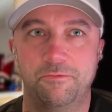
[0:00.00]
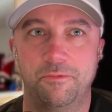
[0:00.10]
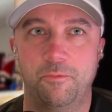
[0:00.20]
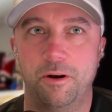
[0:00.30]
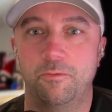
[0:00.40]

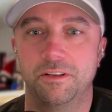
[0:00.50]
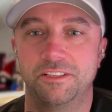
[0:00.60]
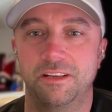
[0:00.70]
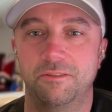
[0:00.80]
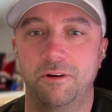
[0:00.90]
what
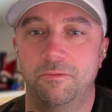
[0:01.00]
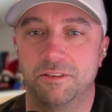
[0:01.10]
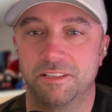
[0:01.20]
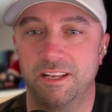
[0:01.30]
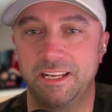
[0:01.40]
was
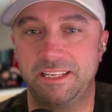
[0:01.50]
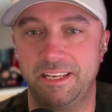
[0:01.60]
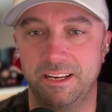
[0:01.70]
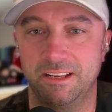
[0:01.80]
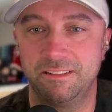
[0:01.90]
an
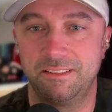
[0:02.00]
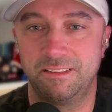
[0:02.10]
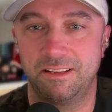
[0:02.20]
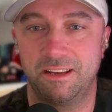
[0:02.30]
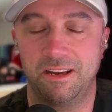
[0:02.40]
idea.
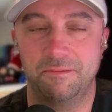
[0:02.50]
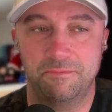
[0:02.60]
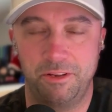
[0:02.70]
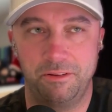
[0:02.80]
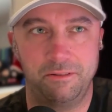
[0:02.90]

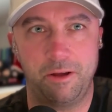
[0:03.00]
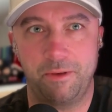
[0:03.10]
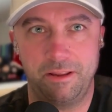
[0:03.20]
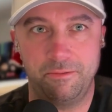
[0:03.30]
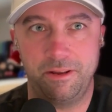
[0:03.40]

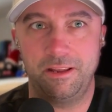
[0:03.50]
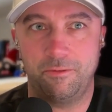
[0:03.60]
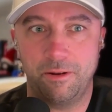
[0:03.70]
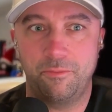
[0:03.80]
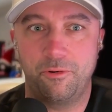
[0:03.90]
We
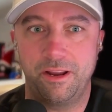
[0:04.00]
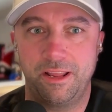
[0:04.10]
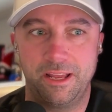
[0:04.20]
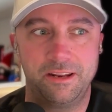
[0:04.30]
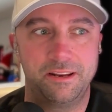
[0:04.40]
at one
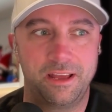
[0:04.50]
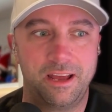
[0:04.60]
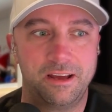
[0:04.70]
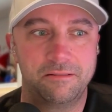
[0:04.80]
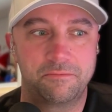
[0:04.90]
point hit,
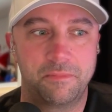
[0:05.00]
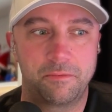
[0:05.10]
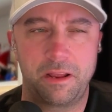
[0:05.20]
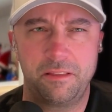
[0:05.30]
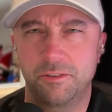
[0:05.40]
I
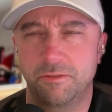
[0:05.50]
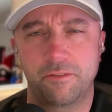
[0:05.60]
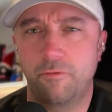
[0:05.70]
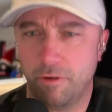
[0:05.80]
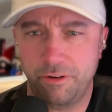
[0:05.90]
think it was
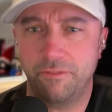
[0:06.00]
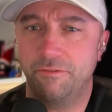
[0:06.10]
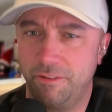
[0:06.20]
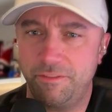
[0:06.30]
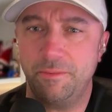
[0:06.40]
around
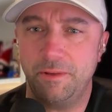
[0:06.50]
450